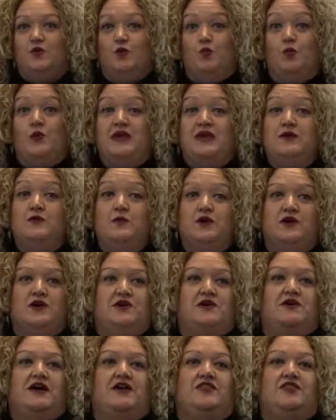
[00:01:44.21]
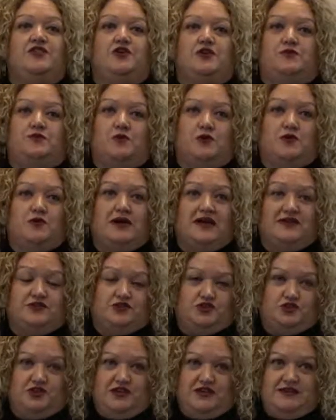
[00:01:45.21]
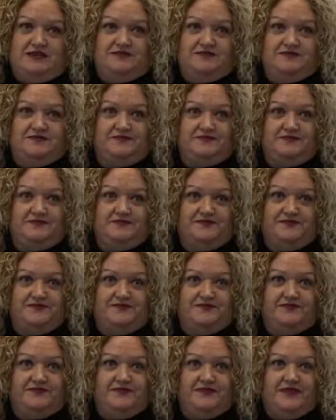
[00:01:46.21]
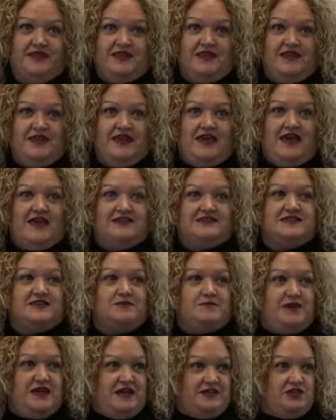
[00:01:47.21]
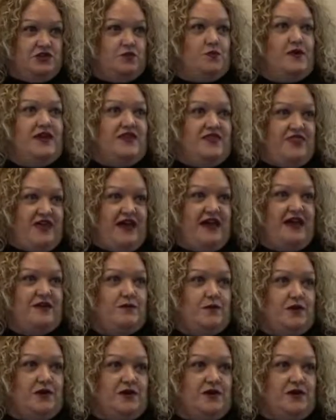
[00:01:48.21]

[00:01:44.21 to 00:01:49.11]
we were a third world country as compared to where they